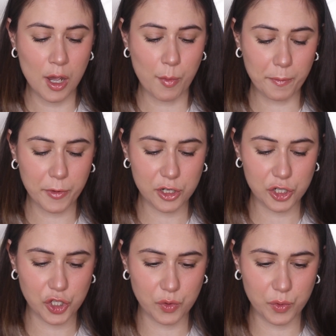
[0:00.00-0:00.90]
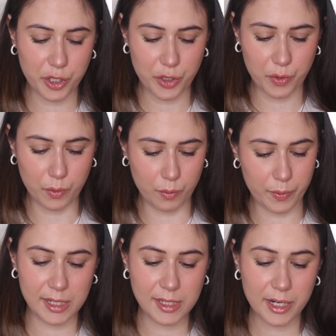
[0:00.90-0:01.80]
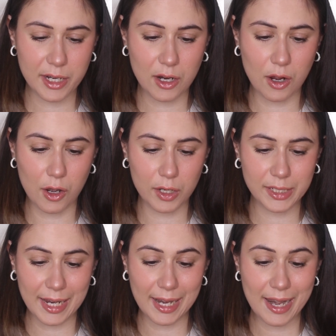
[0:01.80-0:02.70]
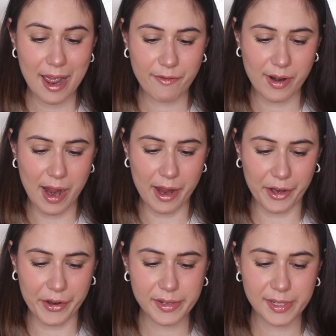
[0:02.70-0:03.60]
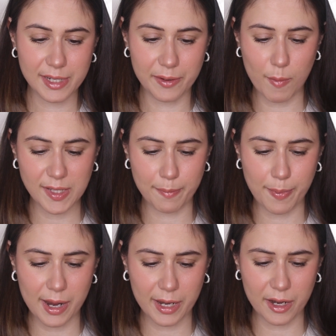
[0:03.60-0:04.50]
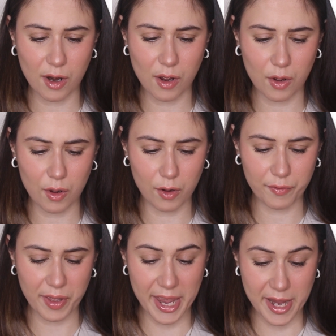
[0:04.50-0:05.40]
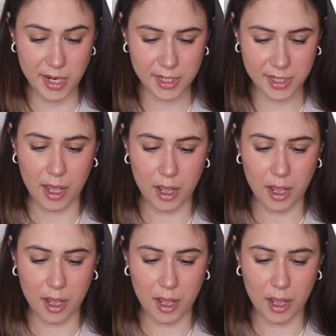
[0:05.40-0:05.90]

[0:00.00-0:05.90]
But I'm gonna show you, these are called clever hangers, come as a packet of eight.